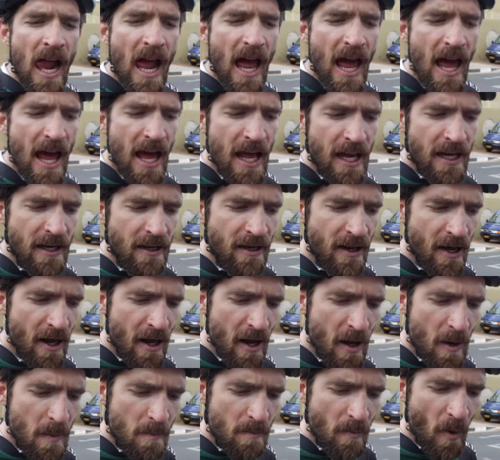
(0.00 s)
And
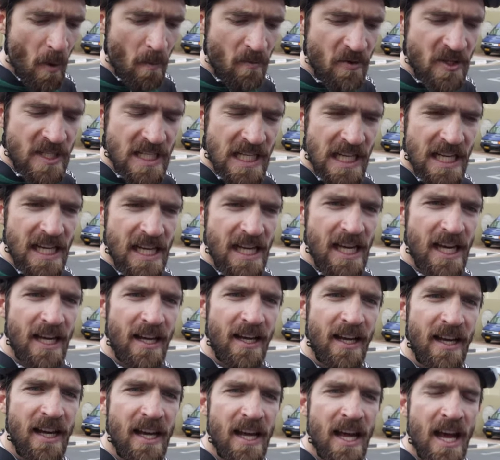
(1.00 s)
obviously,
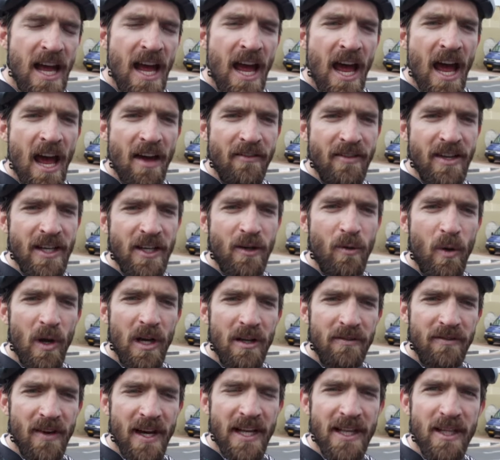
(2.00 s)
having
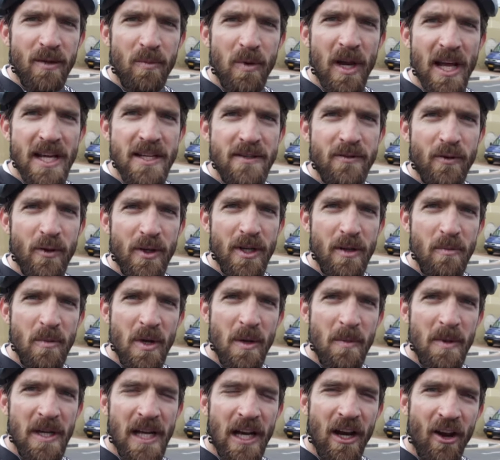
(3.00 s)
qualified the place for
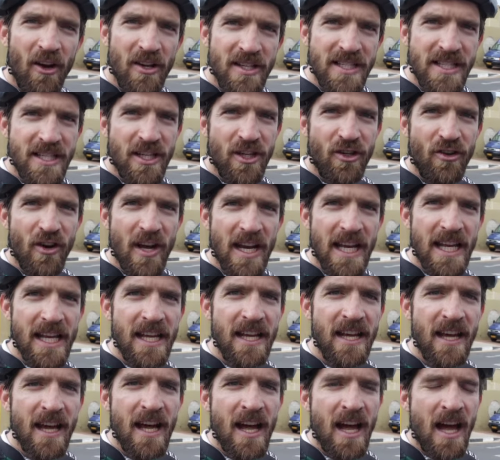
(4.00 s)
Namibia last year already,
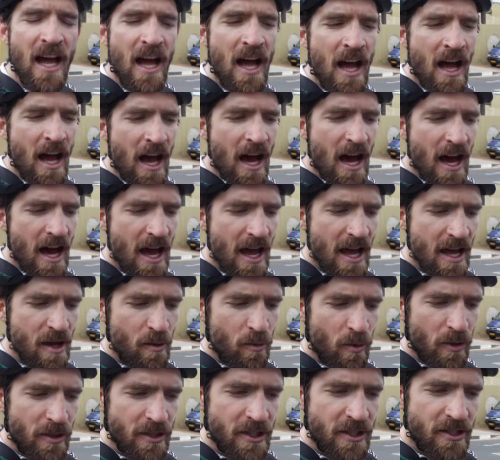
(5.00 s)
I
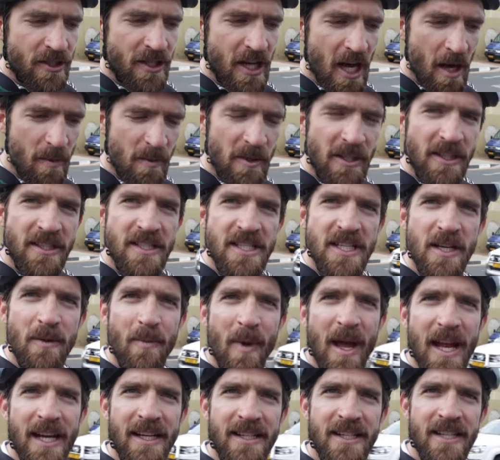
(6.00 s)
wanted to come and
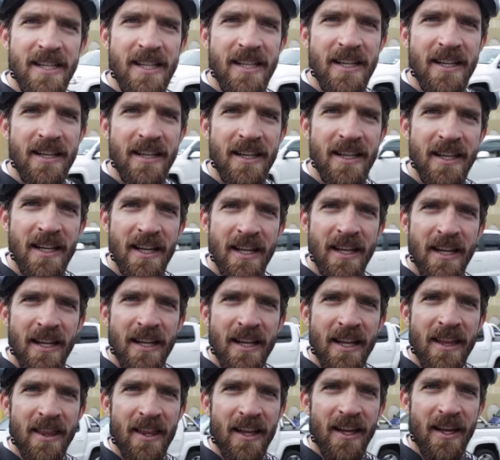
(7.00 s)
cement
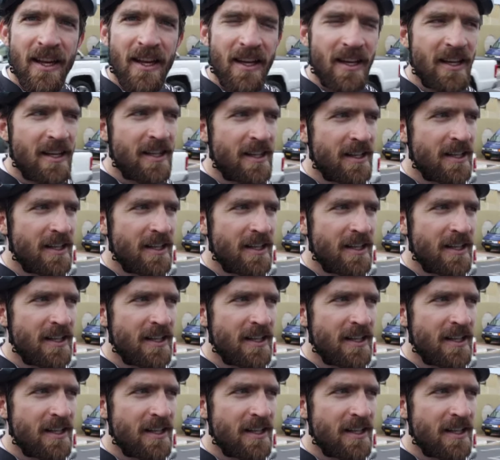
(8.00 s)
the